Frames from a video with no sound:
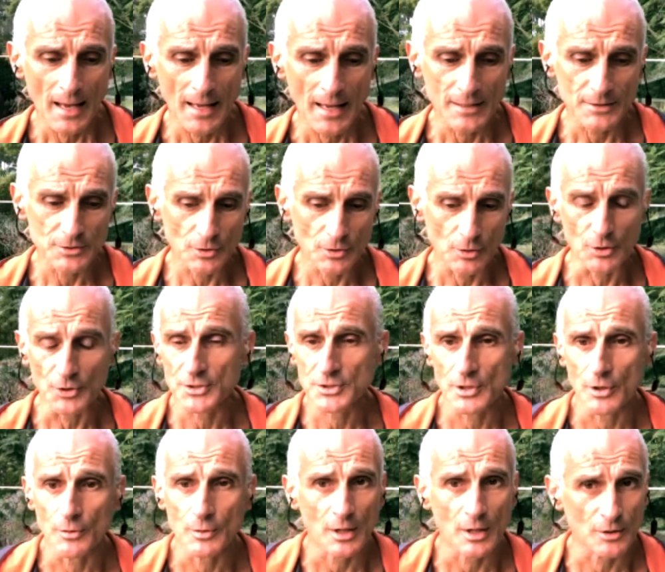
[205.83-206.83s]
And
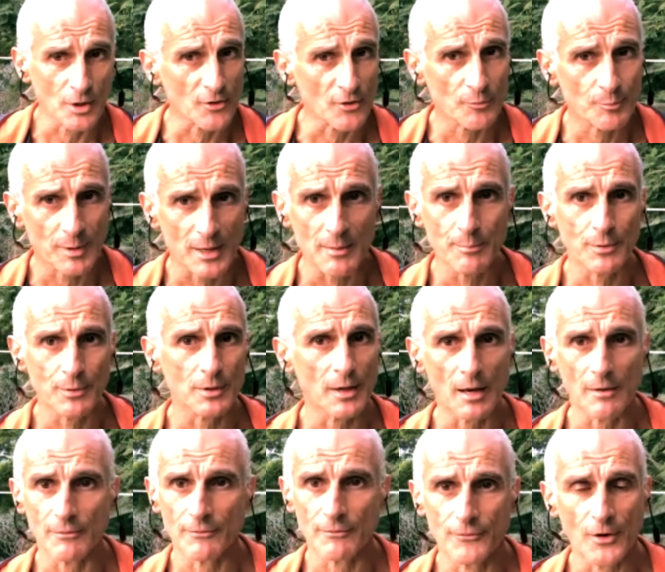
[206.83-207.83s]
also a lot of people
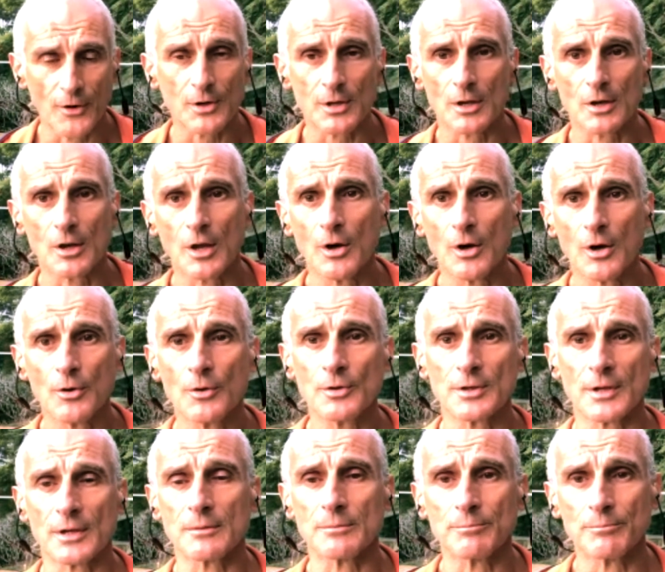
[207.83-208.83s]
are very
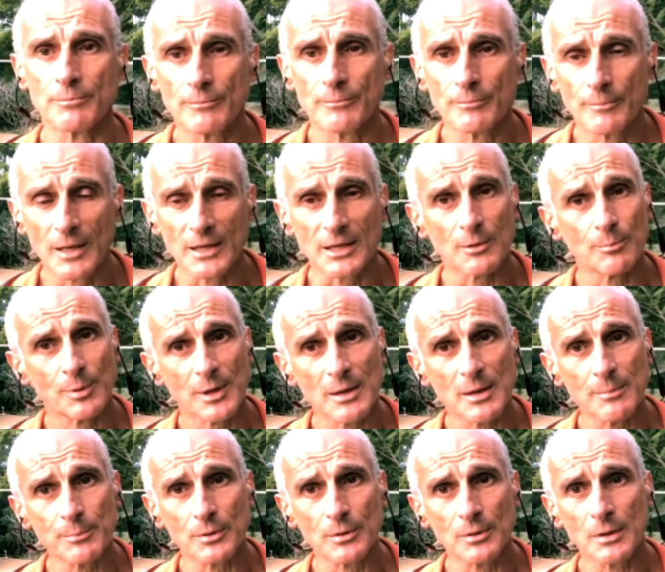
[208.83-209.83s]
alone, and many
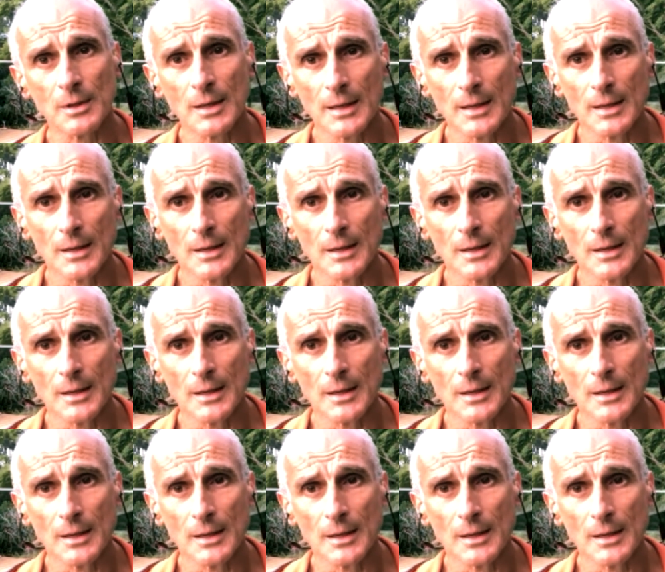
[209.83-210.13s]
people,